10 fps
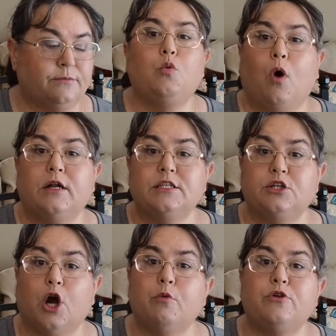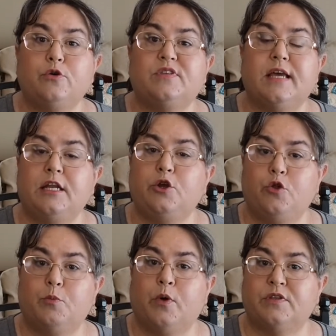You want to start with who's sending you
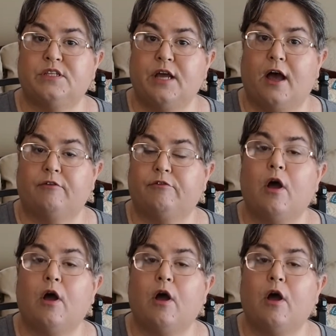the most stuff.